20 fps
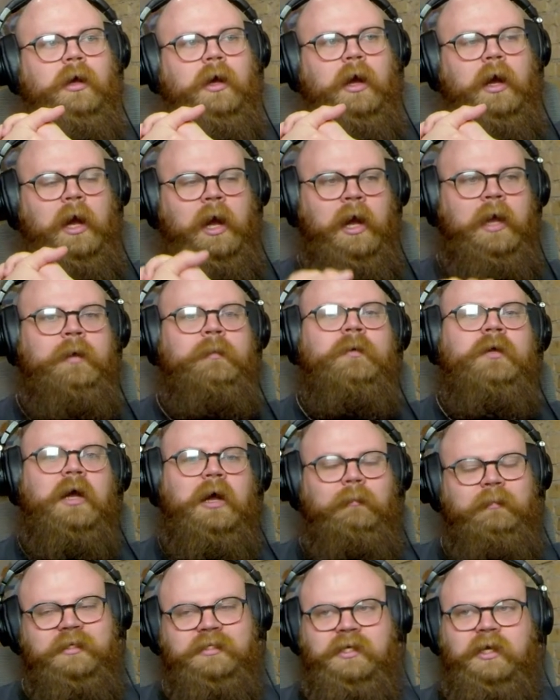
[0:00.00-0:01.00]
I'm
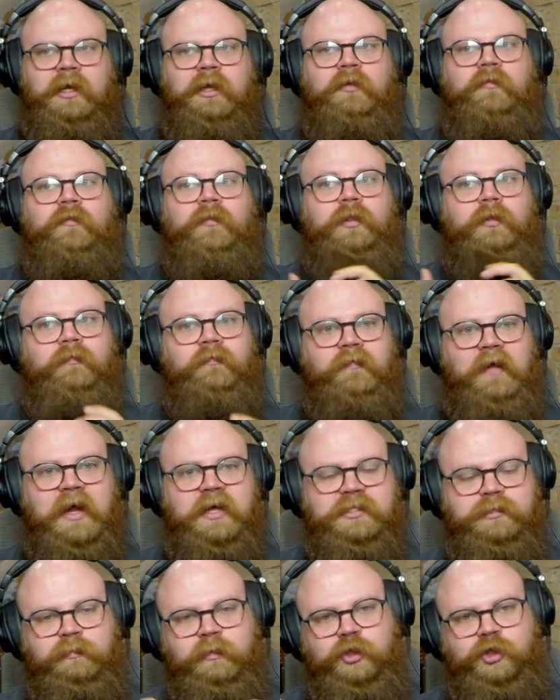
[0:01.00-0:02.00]
commentating for the
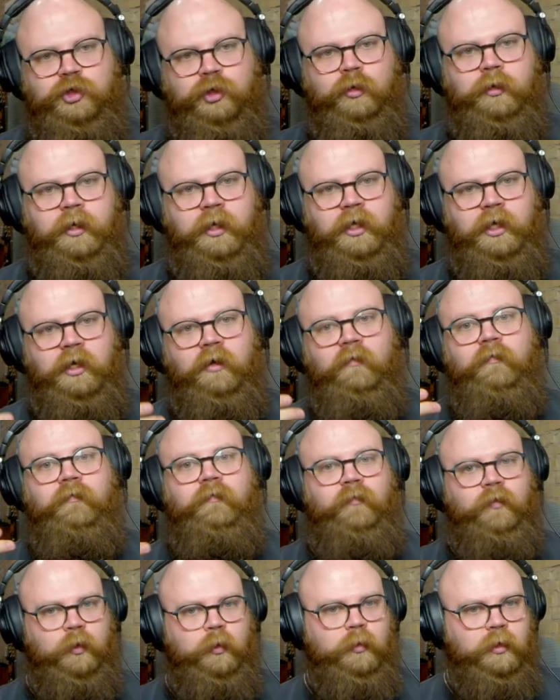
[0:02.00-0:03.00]
vast majority of
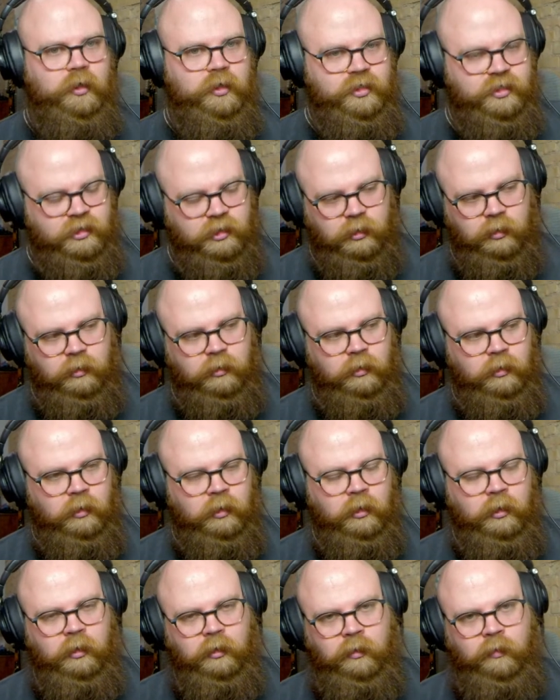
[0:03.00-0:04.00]
viewers
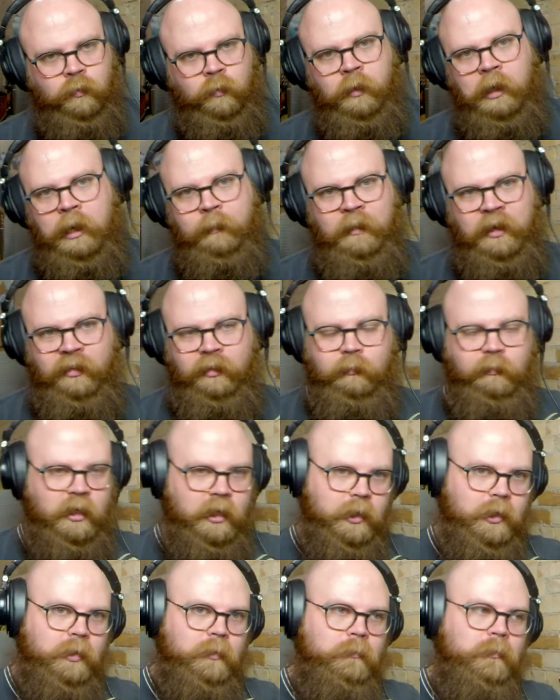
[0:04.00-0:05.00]
when I'm on the
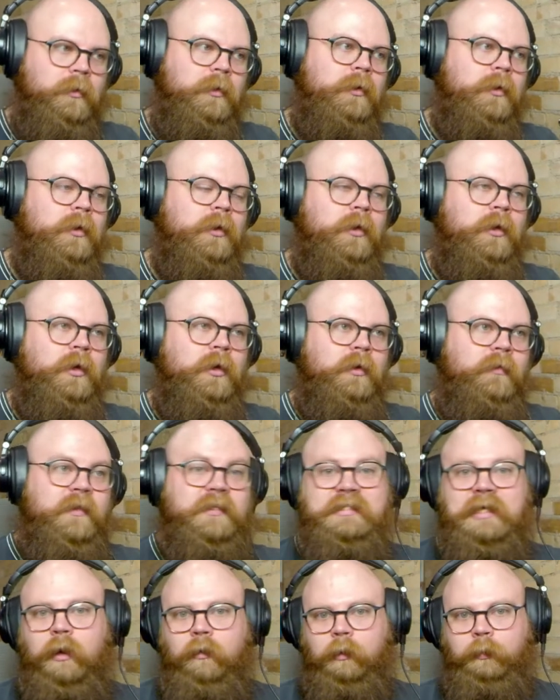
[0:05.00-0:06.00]
mic.
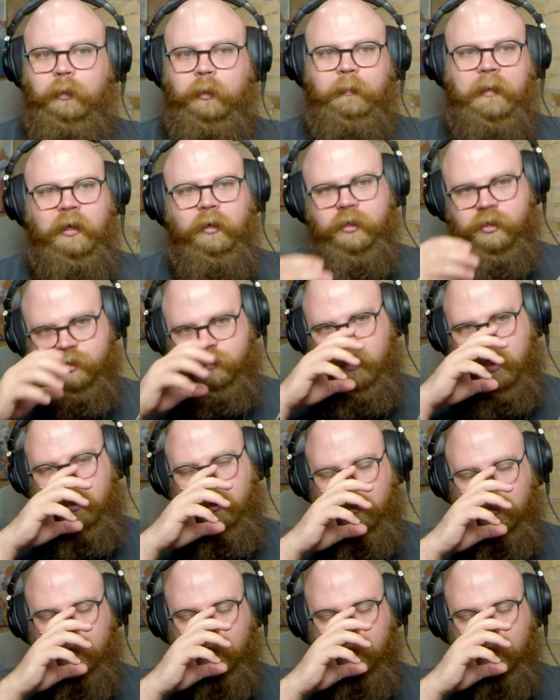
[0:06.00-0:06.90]
That's how I prepare as well.